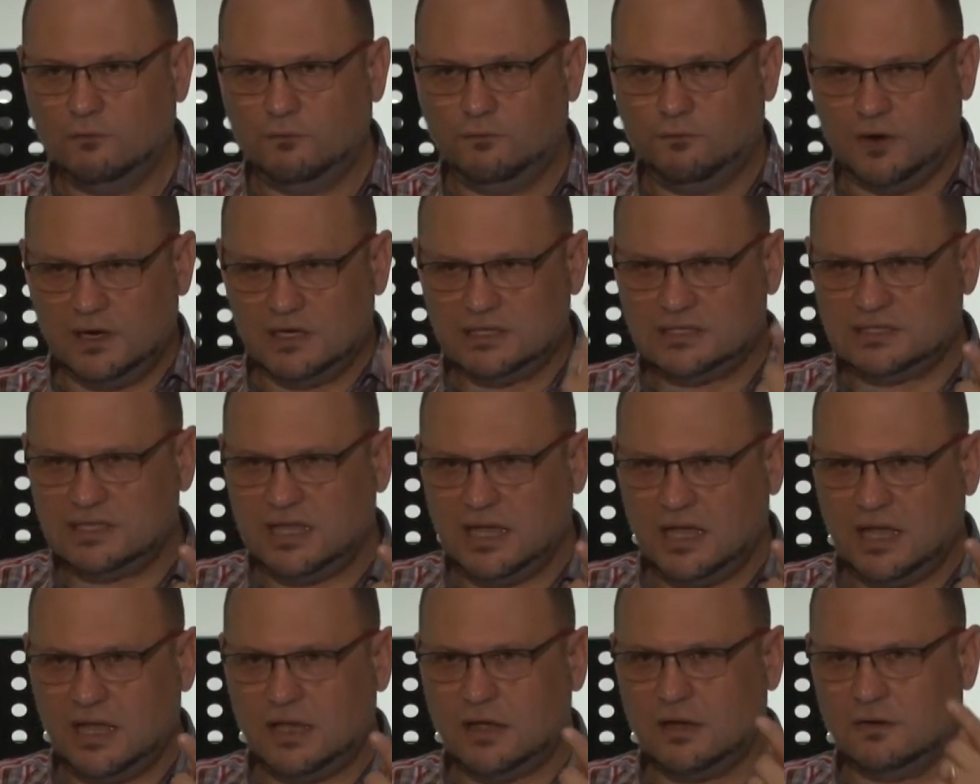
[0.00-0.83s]
first
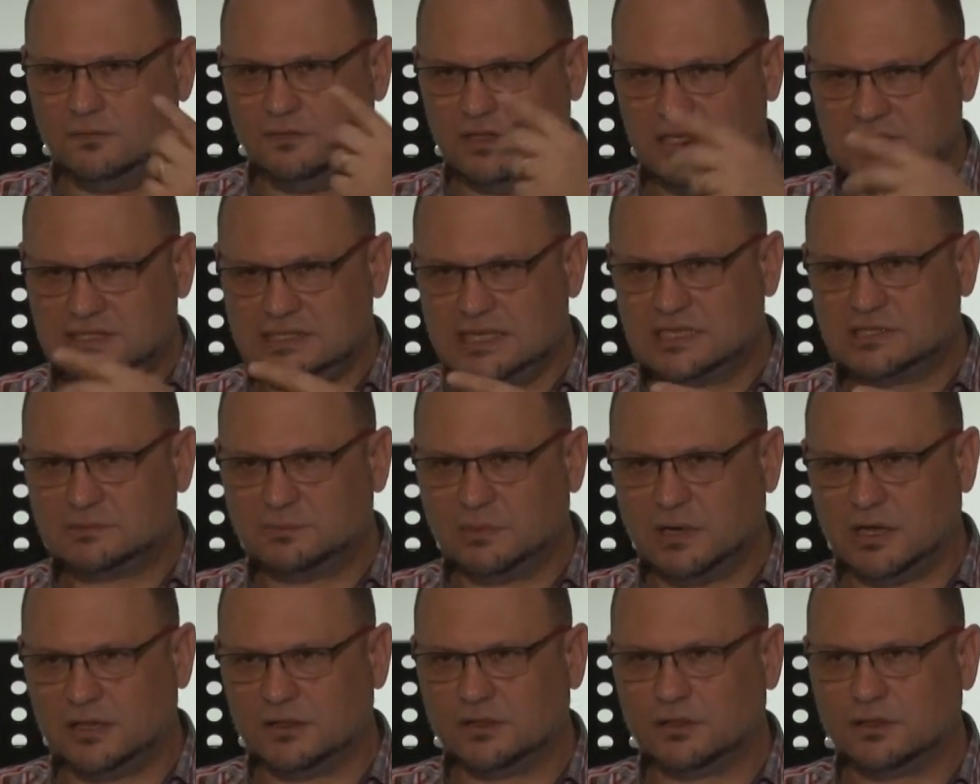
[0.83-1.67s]
day of the sixth
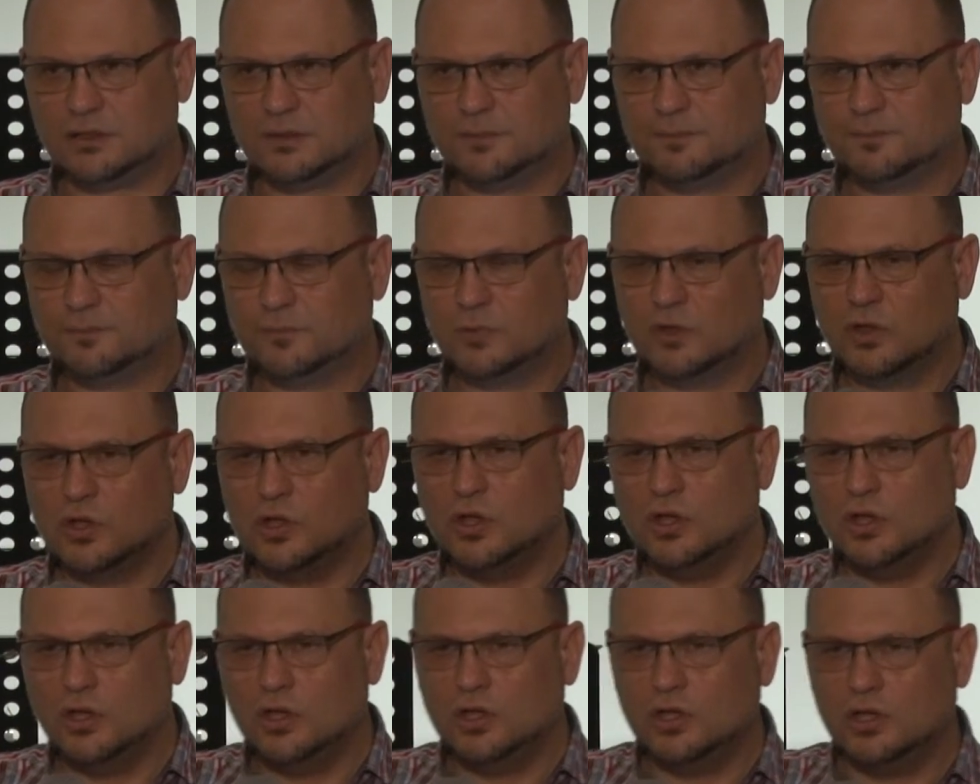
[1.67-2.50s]
month.
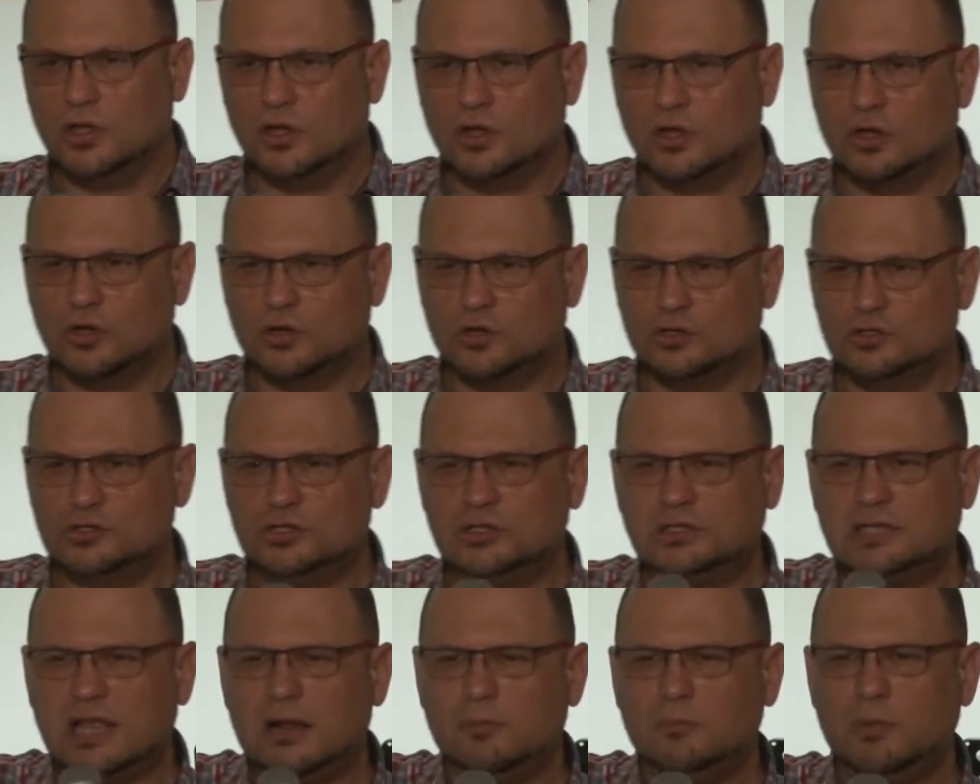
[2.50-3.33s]
Could
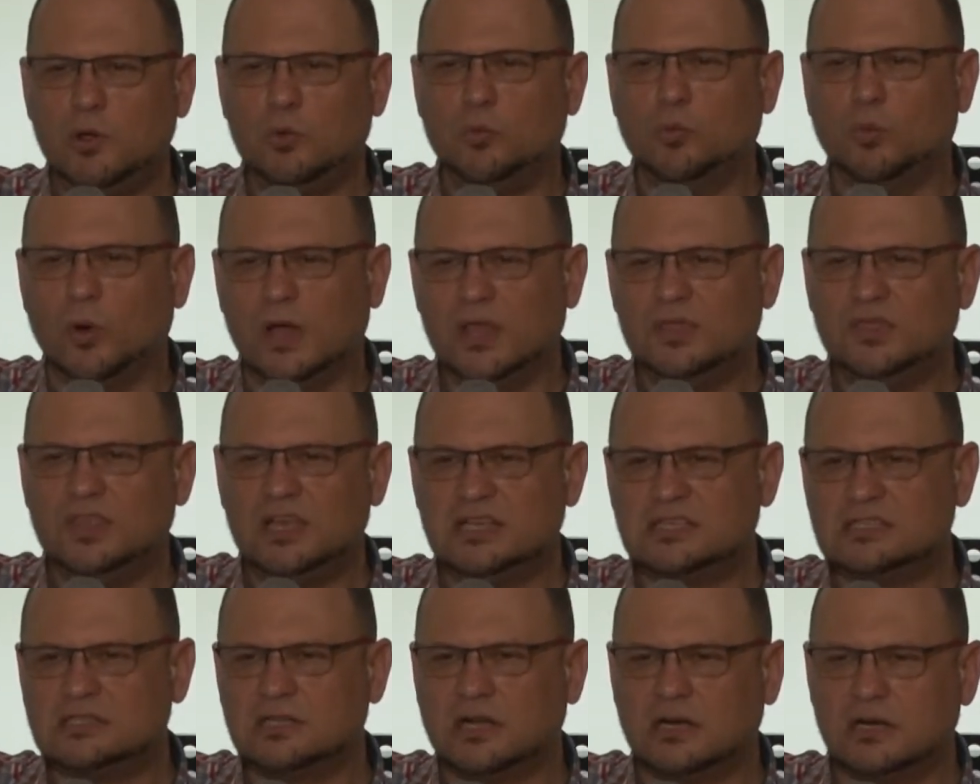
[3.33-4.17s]
you tell me when
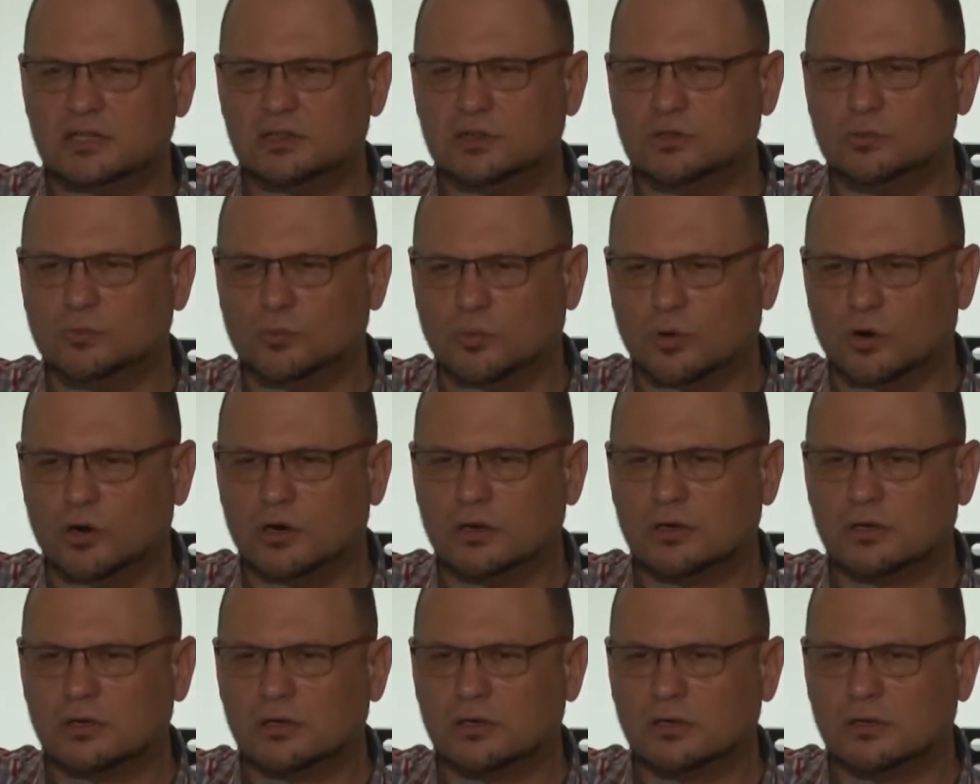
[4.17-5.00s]
they started to
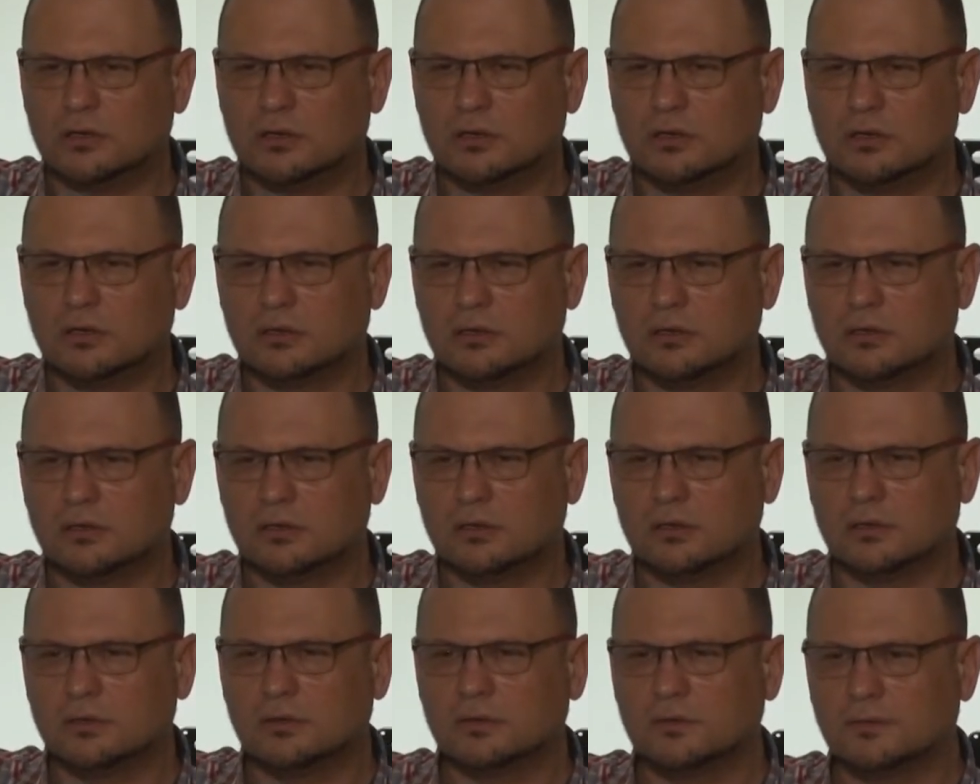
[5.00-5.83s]
work
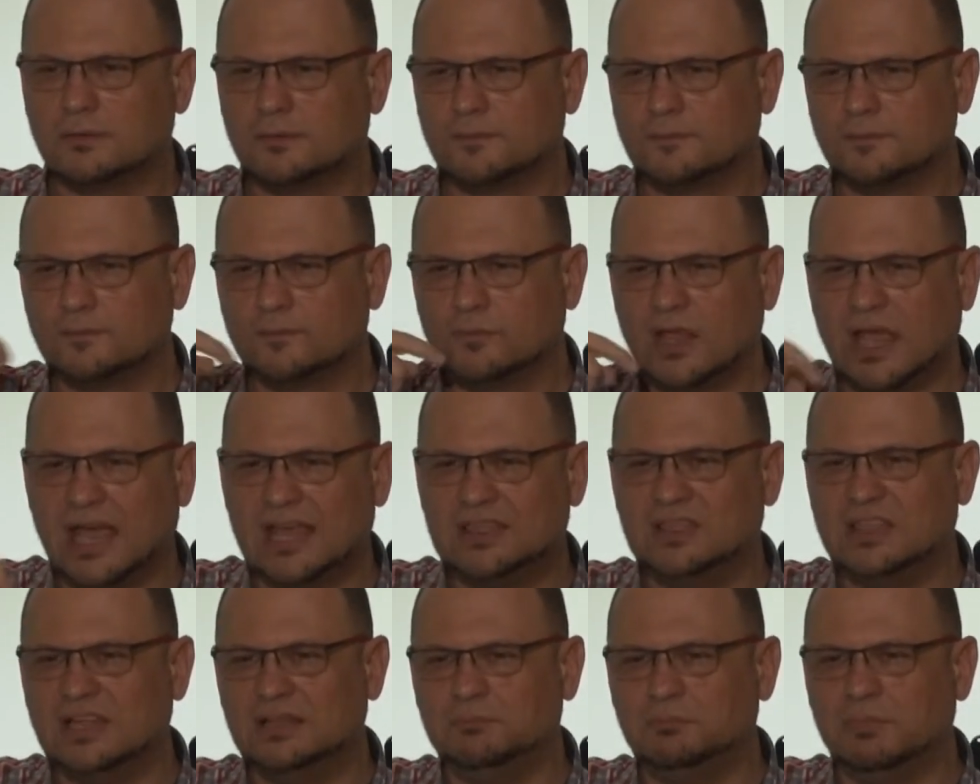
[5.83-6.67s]

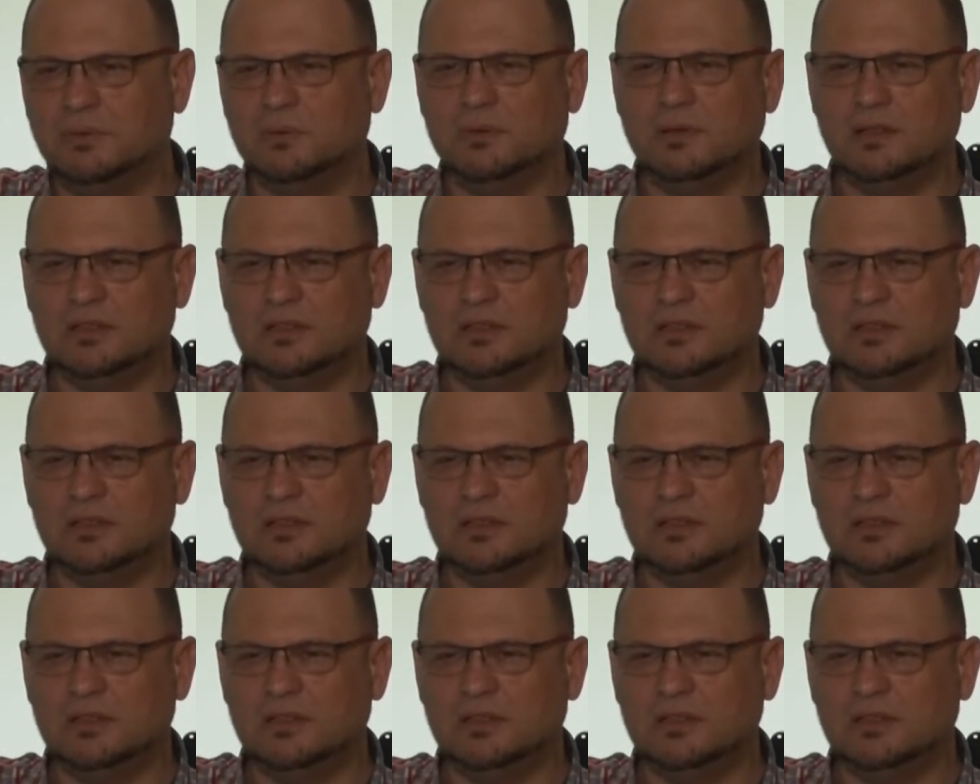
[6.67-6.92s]
at the,